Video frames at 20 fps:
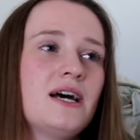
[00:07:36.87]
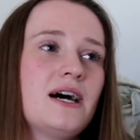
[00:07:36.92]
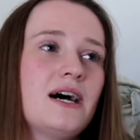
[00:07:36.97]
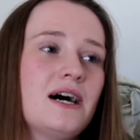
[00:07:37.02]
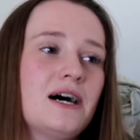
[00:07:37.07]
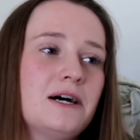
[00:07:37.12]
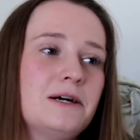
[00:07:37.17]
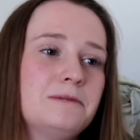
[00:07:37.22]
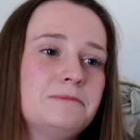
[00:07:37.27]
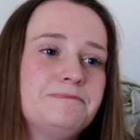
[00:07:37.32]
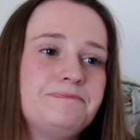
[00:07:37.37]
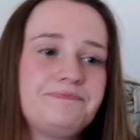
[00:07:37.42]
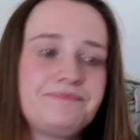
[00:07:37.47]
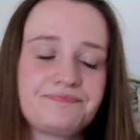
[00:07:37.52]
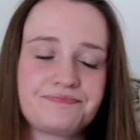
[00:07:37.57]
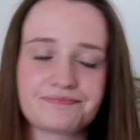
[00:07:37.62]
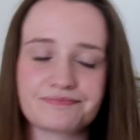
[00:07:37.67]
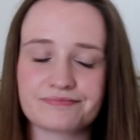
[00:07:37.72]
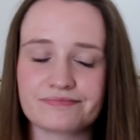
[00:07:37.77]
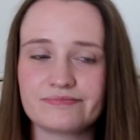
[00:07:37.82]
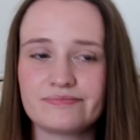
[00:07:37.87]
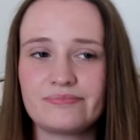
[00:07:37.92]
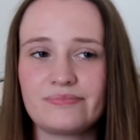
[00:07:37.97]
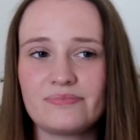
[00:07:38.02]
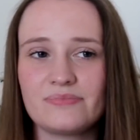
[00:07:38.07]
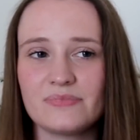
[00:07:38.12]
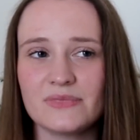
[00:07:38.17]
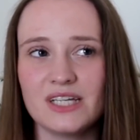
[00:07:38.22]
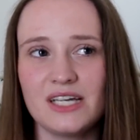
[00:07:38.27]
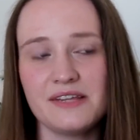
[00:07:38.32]
Um,
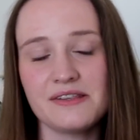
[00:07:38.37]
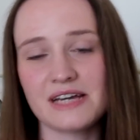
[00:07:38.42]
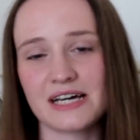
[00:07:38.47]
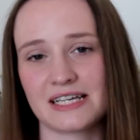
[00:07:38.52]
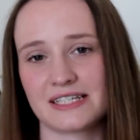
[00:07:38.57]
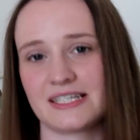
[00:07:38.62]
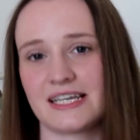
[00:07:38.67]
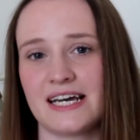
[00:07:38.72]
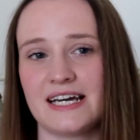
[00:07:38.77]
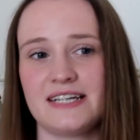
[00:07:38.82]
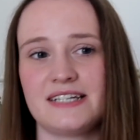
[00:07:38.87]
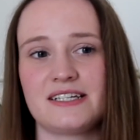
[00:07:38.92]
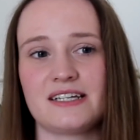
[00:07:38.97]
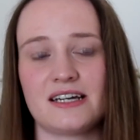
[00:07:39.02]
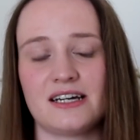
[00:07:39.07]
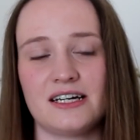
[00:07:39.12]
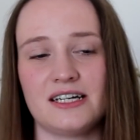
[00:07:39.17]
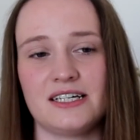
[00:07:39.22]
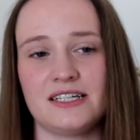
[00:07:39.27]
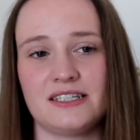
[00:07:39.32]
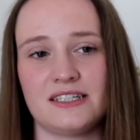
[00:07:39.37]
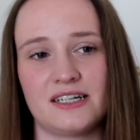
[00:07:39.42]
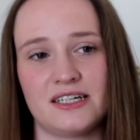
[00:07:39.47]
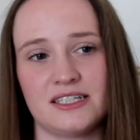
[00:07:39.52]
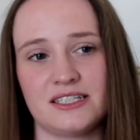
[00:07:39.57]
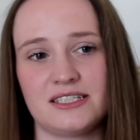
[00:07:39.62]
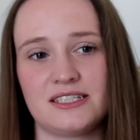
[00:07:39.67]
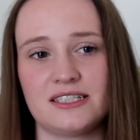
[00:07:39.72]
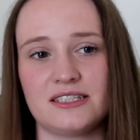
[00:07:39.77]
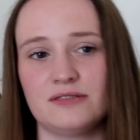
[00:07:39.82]
that said, I,
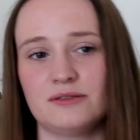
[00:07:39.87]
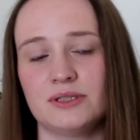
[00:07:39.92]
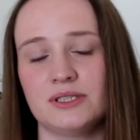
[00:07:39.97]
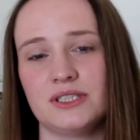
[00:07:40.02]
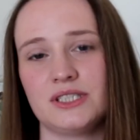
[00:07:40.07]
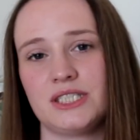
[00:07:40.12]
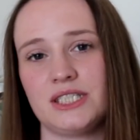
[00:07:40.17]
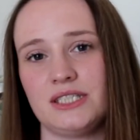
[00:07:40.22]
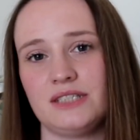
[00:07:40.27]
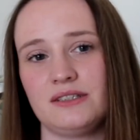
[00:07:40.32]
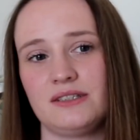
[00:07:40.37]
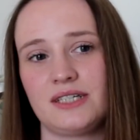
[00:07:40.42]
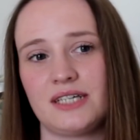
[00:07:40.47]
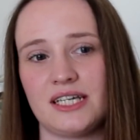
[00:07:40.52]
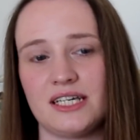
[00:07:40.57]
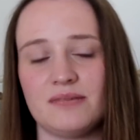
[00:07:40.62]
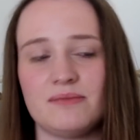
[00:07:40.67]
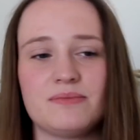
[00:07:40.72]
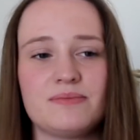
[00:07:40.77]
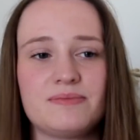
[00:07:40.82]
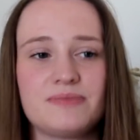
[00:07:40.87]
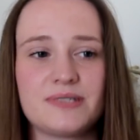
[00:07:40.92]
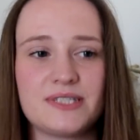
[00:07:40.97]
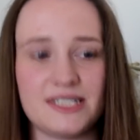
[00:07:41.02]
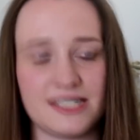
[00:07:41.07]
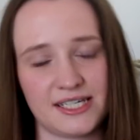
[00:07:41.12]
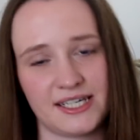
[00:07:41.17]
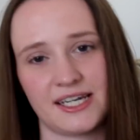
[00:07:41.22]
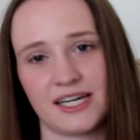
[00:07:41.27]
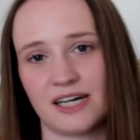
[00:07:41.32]
I still want to keep
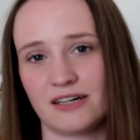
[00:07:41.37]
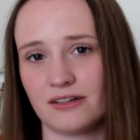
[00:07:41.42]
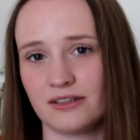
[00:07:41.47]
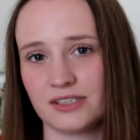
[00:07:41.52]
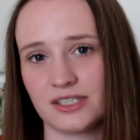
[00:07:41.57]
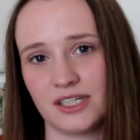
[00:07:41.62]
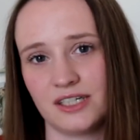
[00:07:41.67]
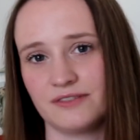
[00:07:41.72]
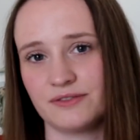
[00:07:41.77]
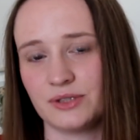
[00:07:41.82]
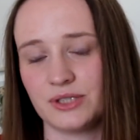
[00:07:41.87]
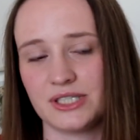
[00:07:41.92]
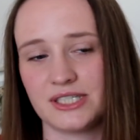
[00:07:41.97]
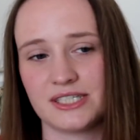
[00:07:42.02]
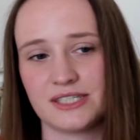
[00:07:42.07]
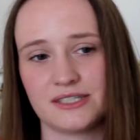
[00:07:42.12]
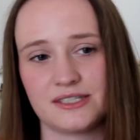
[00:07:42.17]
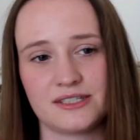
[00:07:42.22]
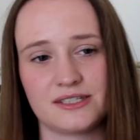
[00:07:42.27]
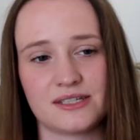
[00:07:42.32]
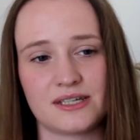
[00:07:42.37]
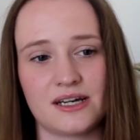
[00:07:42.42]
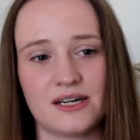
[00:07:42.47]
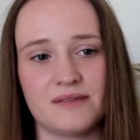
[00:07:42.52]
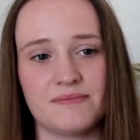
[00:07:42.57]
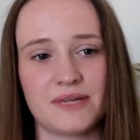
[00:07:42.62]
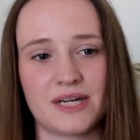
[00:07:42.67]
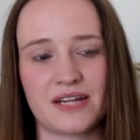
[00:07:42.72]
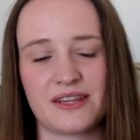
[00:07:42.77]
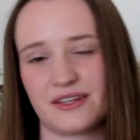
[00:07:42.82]
seeking out alternative voices
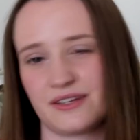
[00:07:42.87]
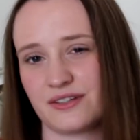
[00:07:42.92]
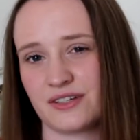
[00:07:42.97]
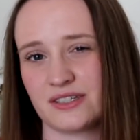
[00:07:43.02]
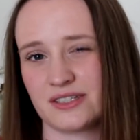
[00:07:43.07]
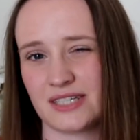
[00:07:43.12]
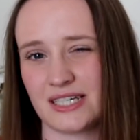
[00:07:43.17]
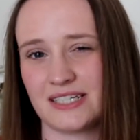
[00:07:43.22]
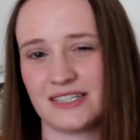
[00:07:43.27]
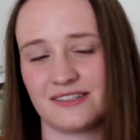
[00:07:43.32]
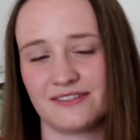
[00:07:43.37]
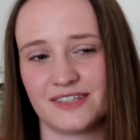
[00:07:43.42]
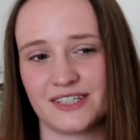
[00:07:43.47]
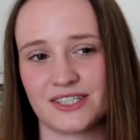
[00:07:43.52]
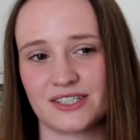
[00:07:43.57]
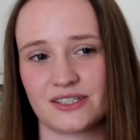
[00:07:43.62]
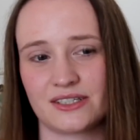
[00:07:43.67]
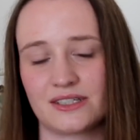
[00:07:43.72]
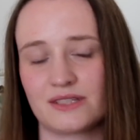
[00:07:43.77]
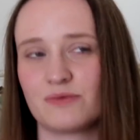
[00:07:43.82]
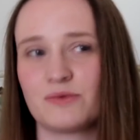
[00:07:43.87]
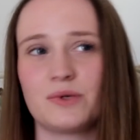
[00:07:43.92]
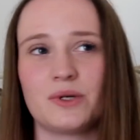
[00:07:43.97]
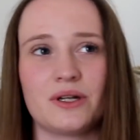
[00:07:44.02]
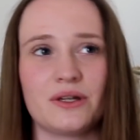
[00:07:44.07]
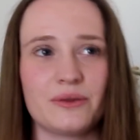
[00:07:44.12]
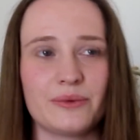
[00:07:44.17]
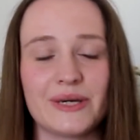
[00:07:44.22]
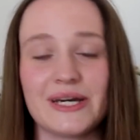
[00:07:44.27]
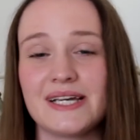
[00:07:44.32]
um, and I think translated fiction is
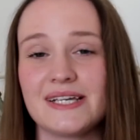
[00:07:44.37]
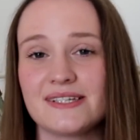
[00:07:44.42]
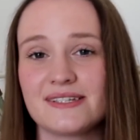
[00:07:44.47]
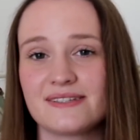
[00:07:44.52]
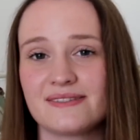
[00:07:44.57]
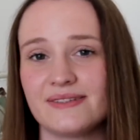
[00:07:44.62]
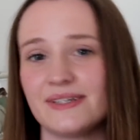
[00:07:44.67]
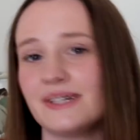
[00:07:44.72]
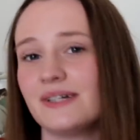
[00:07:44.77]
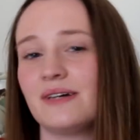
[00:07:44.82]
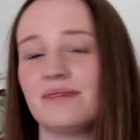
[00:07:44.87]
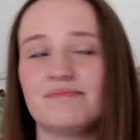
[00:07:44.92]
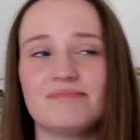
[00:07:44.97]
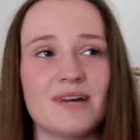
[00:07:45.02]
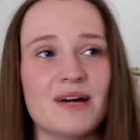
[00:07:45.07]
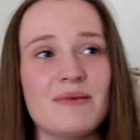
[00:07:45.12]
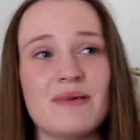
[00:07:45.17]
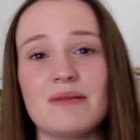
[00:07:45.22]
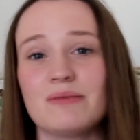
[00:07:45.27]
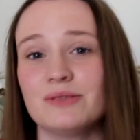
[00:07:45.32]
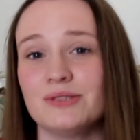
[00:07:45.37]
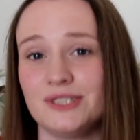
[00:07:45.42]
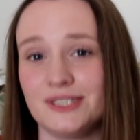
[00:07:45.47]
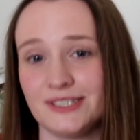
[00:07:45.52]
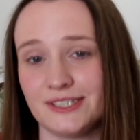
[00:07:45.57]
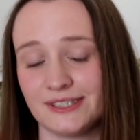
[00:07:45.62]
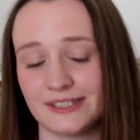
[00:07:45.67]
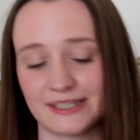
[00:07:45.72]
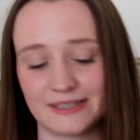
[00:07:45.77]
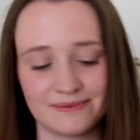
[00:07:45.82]
one of the ways that I'm able to
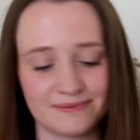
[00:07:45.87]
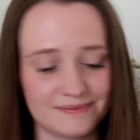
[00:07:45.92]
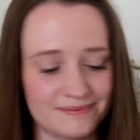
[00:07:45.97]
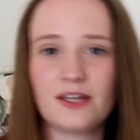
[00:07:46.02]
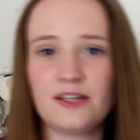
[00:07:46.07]
do that.